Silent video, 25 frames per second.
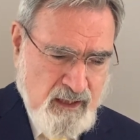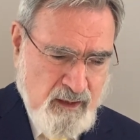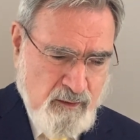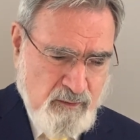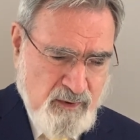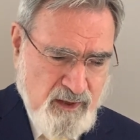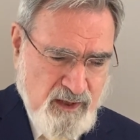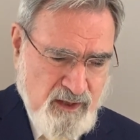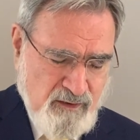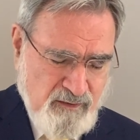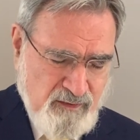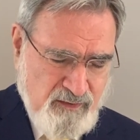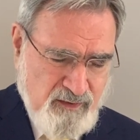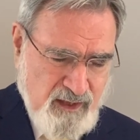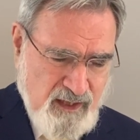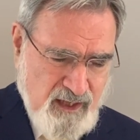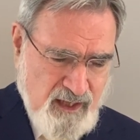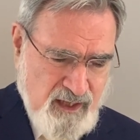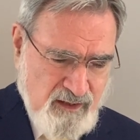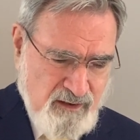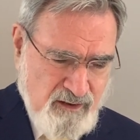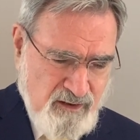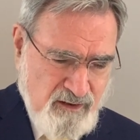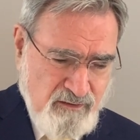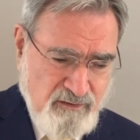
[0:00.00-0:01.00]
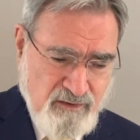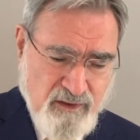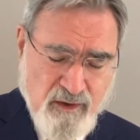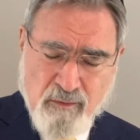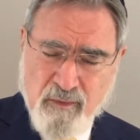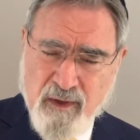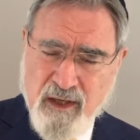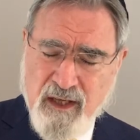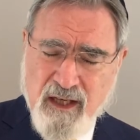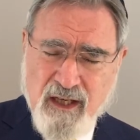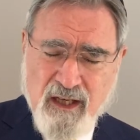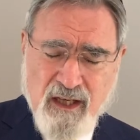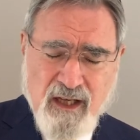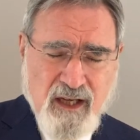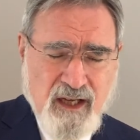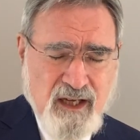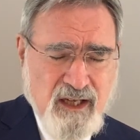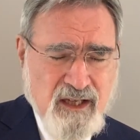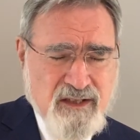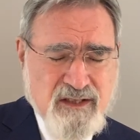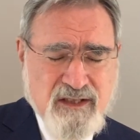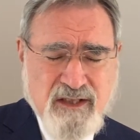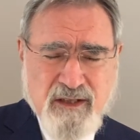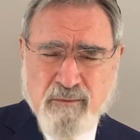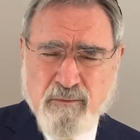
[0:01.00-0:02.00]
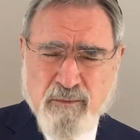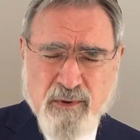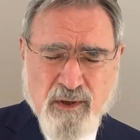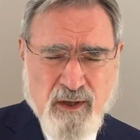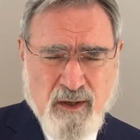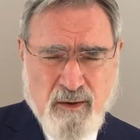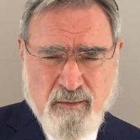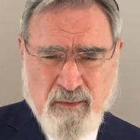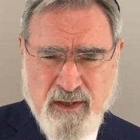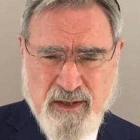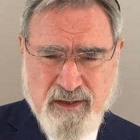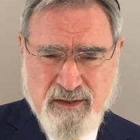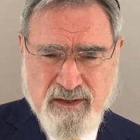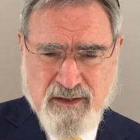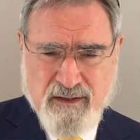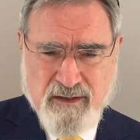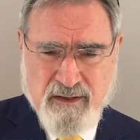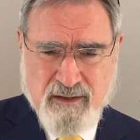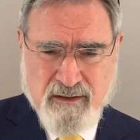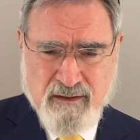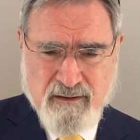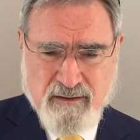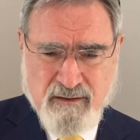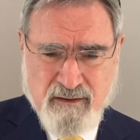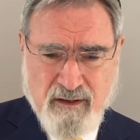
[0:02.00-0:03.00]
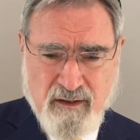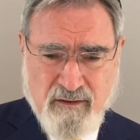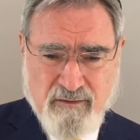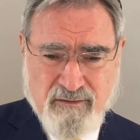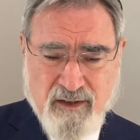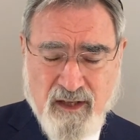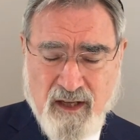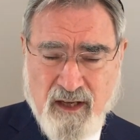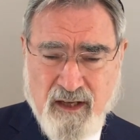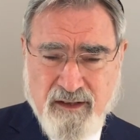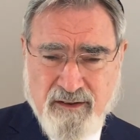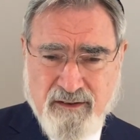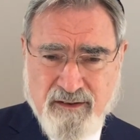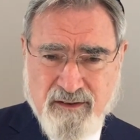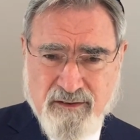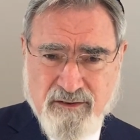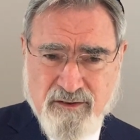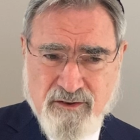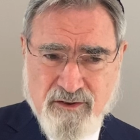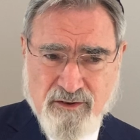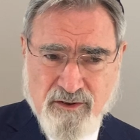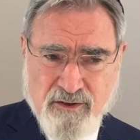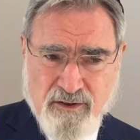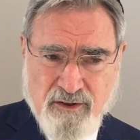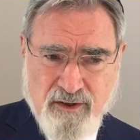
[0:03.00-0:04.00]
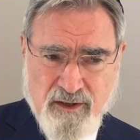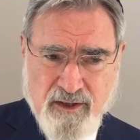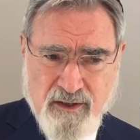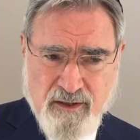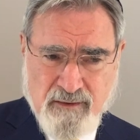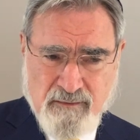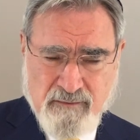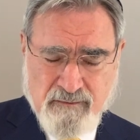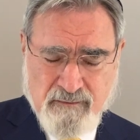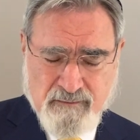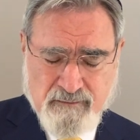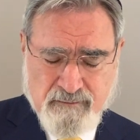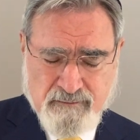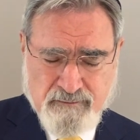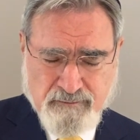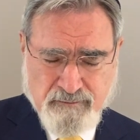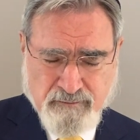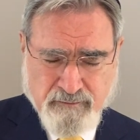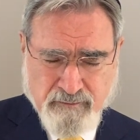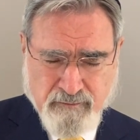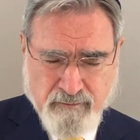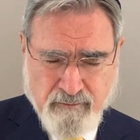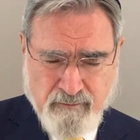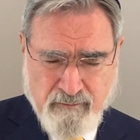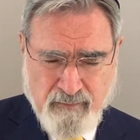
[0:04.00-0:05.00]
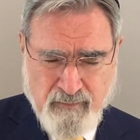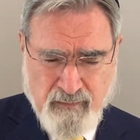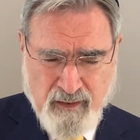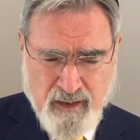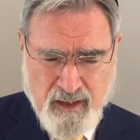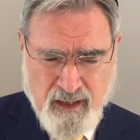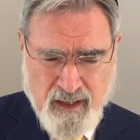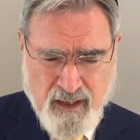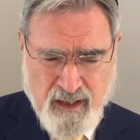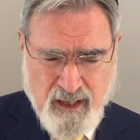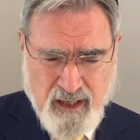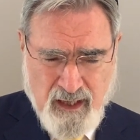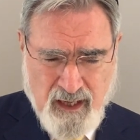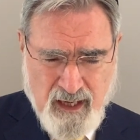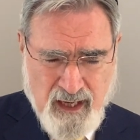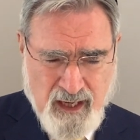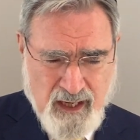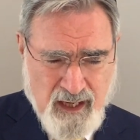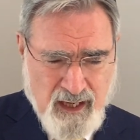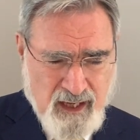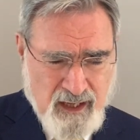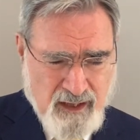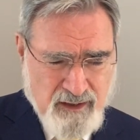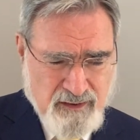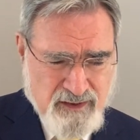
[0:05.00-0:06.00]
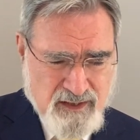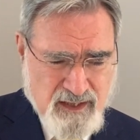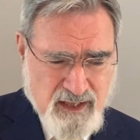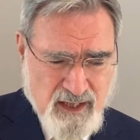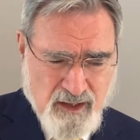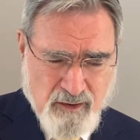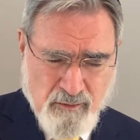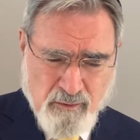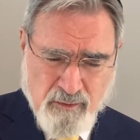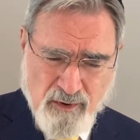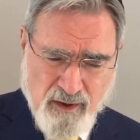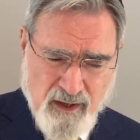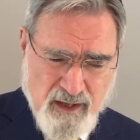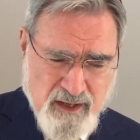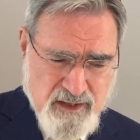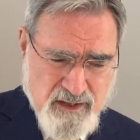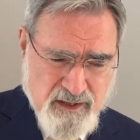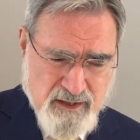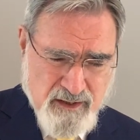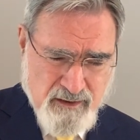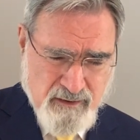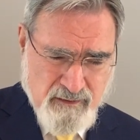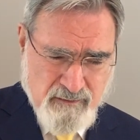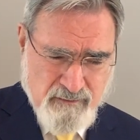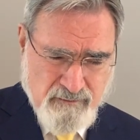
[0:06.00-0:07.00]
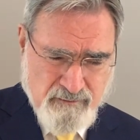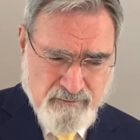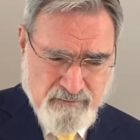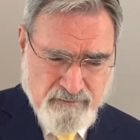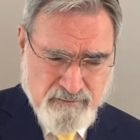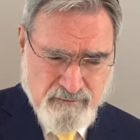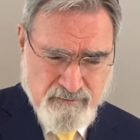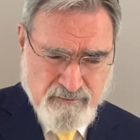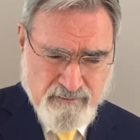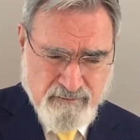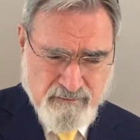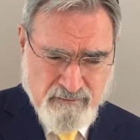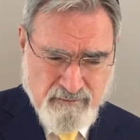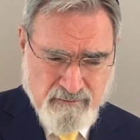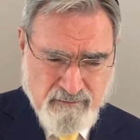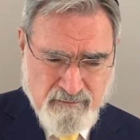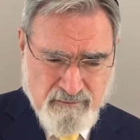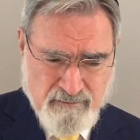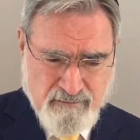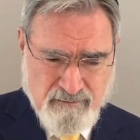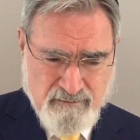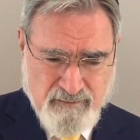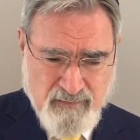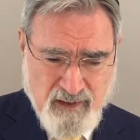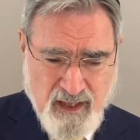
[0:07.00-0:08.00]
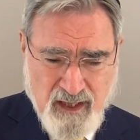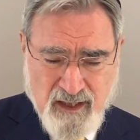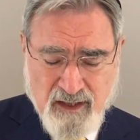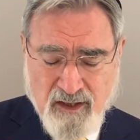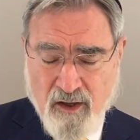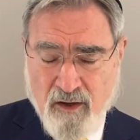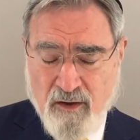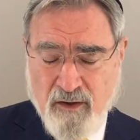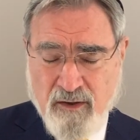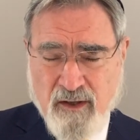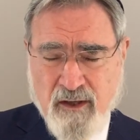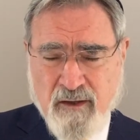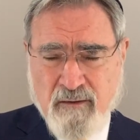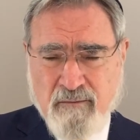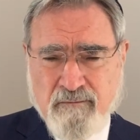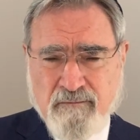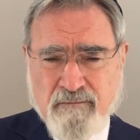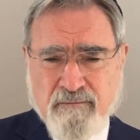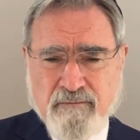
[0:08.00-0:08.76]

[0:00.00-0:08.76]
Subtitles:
But at the end of the Megillah is the promise of light and joy and celebration and honor.